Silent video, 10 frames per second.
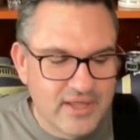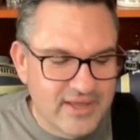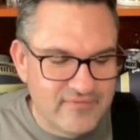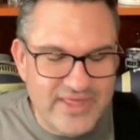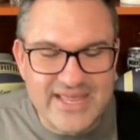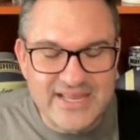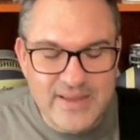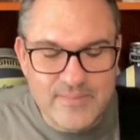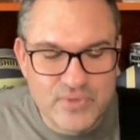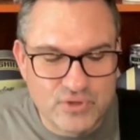if they can
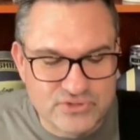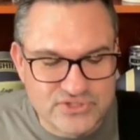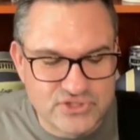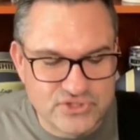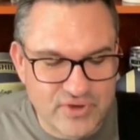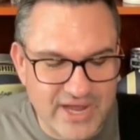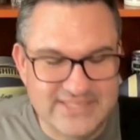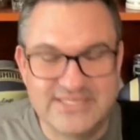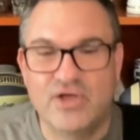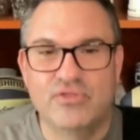keep those two
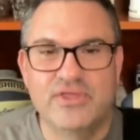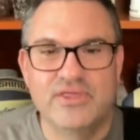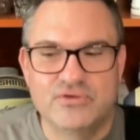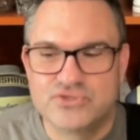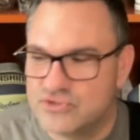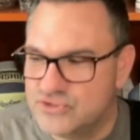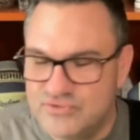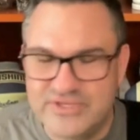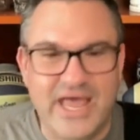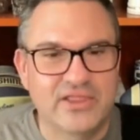guys healthy, those are
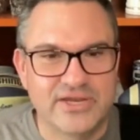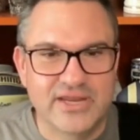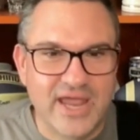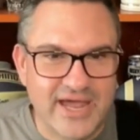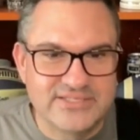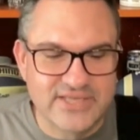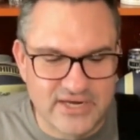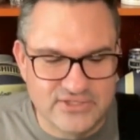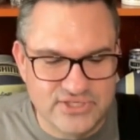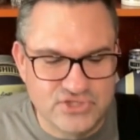two talented guys
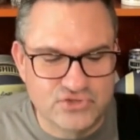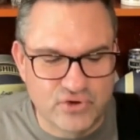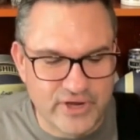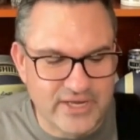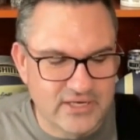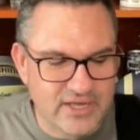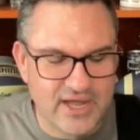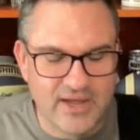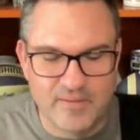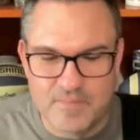out of Detroit
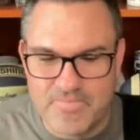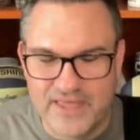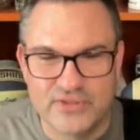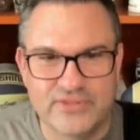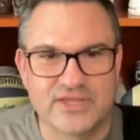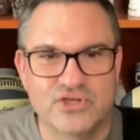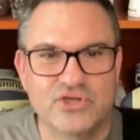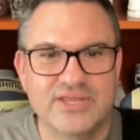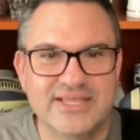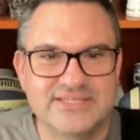that
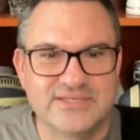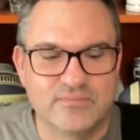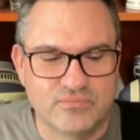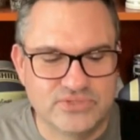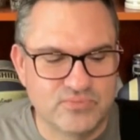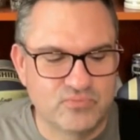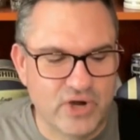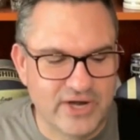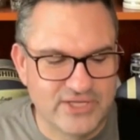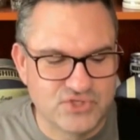could get some
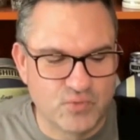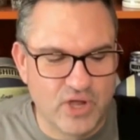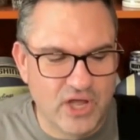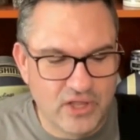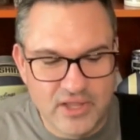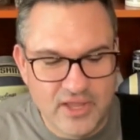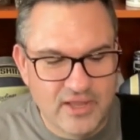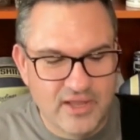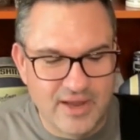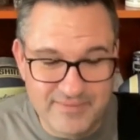run as well.
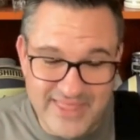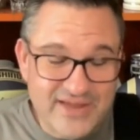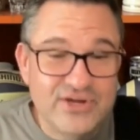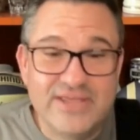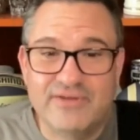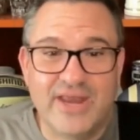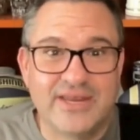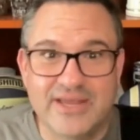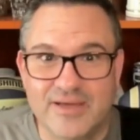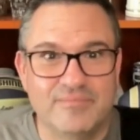I mean, they could even
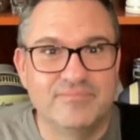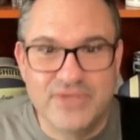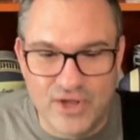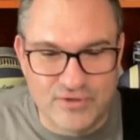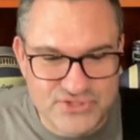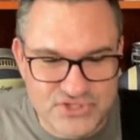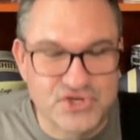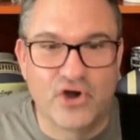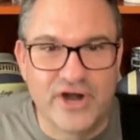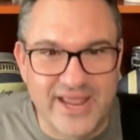end up,
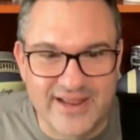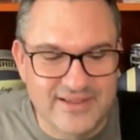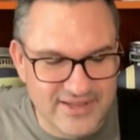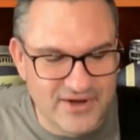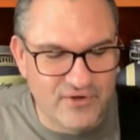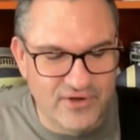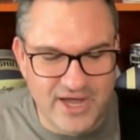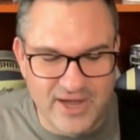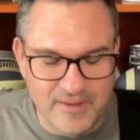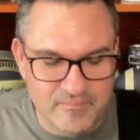starting,
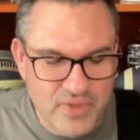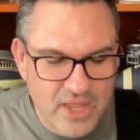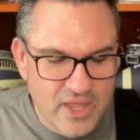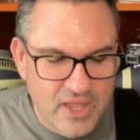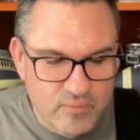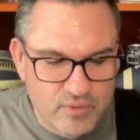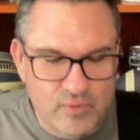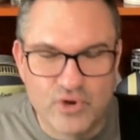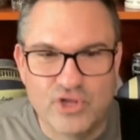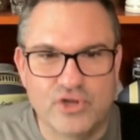we
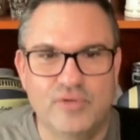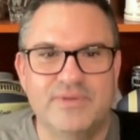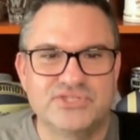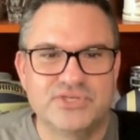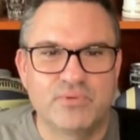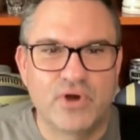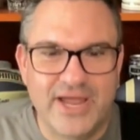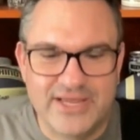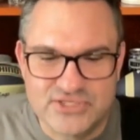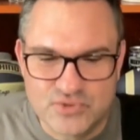were a little bit
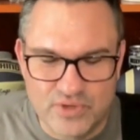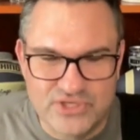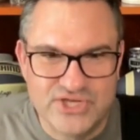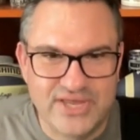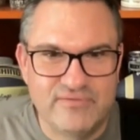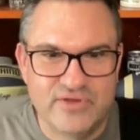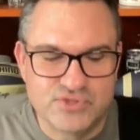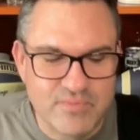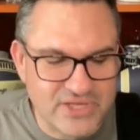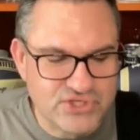surprised when Jed
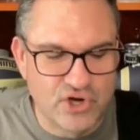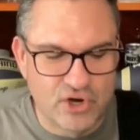Fish mentioned